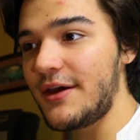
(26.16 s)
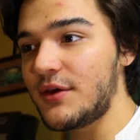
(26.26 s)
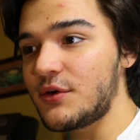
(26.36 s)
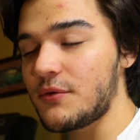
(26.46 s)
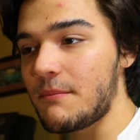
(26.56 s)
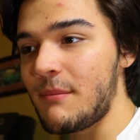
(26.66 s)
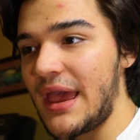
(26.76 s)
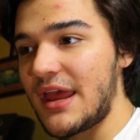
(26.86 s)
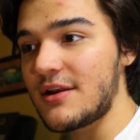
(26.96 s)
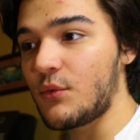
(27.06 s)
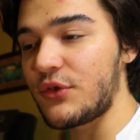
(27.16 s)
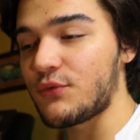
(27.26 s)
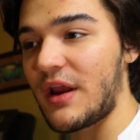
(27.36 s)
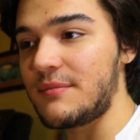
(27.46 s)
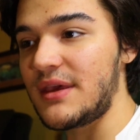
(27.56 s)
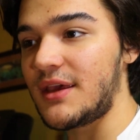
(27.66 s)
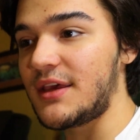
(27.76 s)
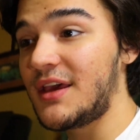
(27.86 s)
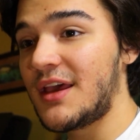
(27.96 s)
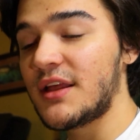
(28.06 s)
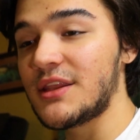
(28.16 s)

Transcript: I met with Remy,